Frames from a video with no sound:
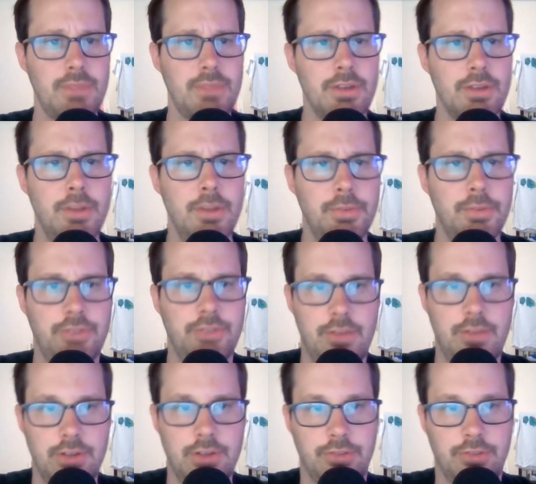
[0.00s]
Number
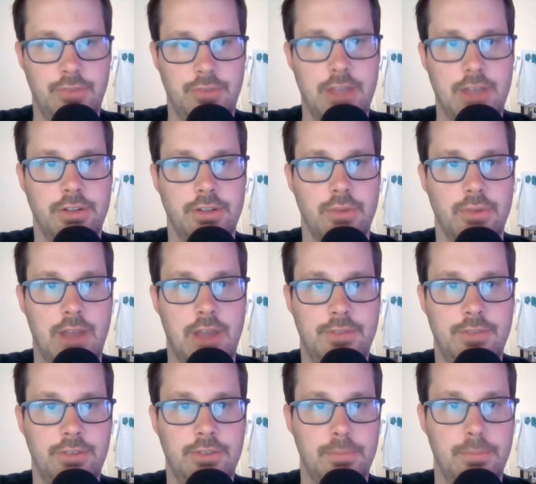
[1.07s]
seven is
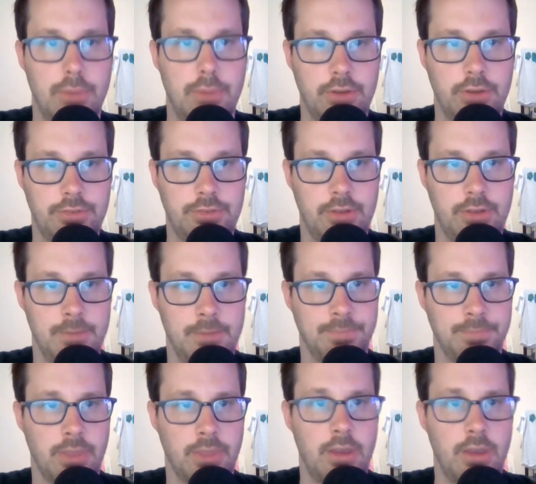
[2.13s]
Fantagraphics Books.
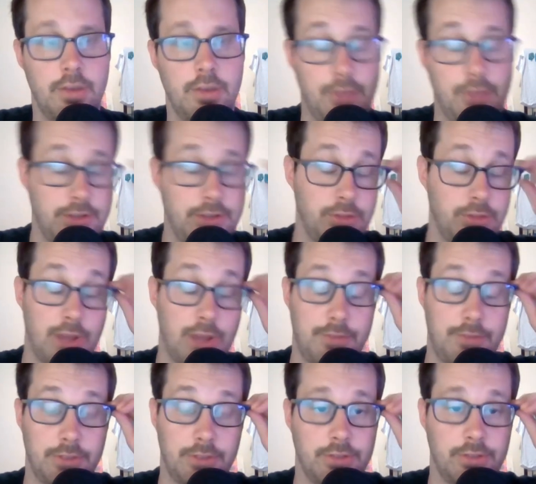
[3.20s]

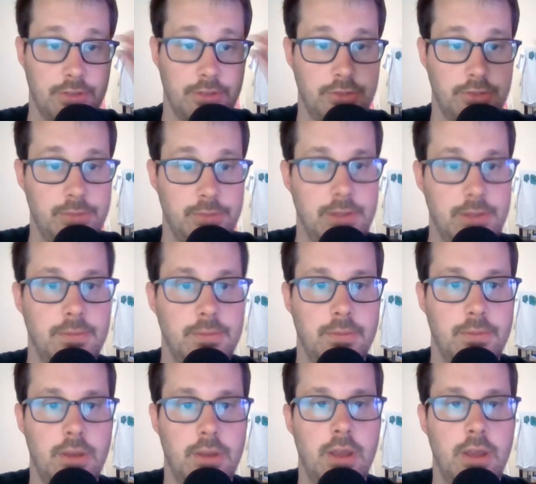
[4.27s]
Fantagraphics should be
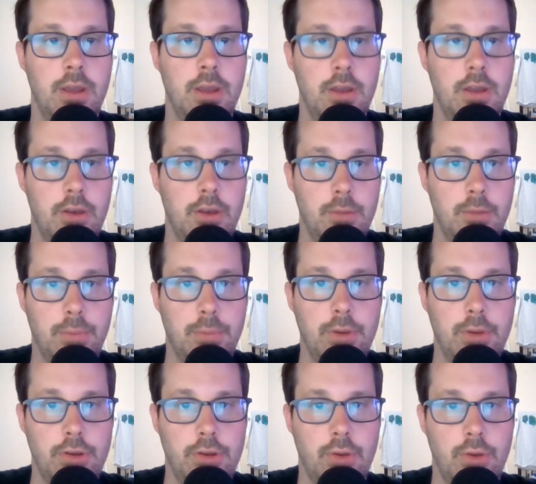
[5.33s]

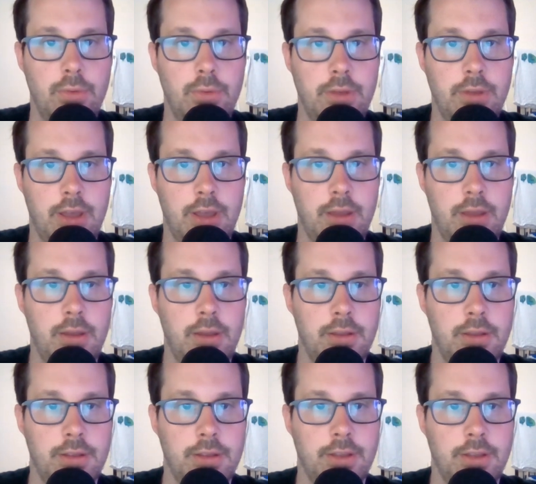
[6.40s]
pretty known,
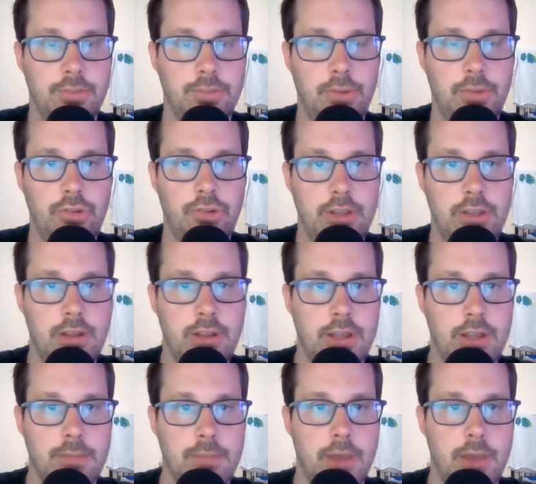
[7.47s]
especially in
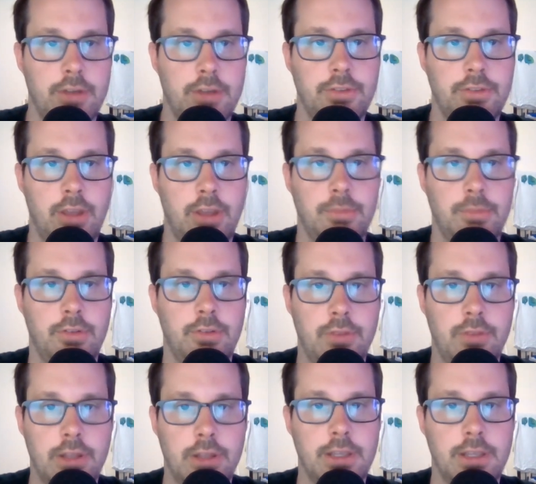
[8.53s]
like modern times. I
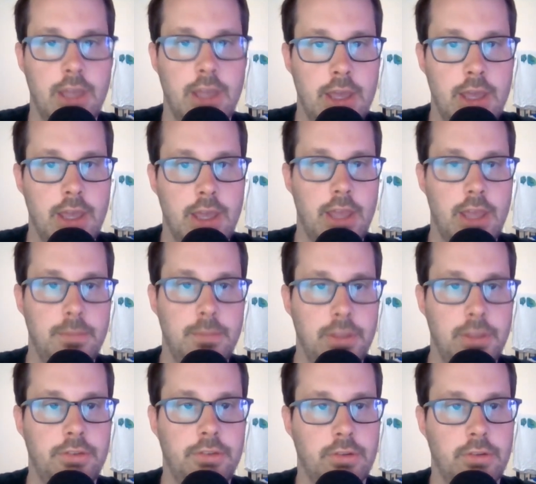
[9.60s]
feel like Ed
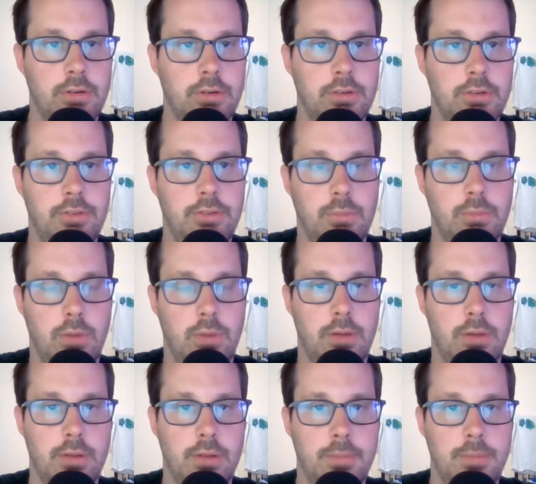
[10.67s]
Piskor is
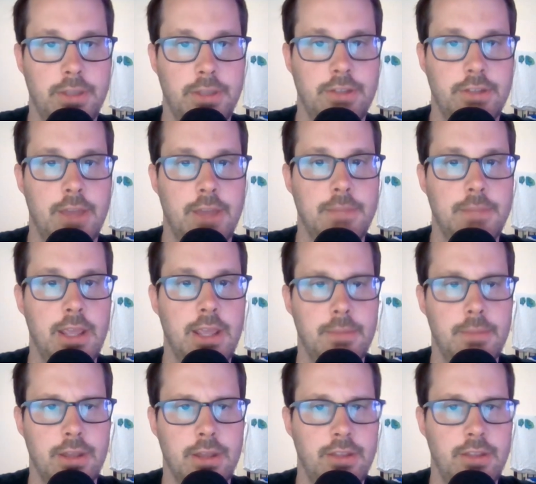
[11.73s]
a big-time
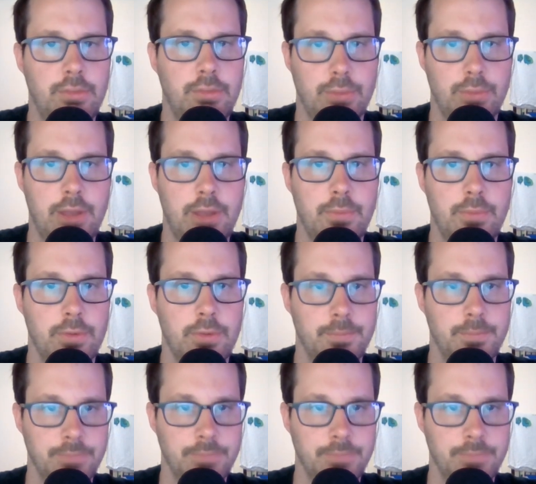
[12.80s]
name, and his Red Room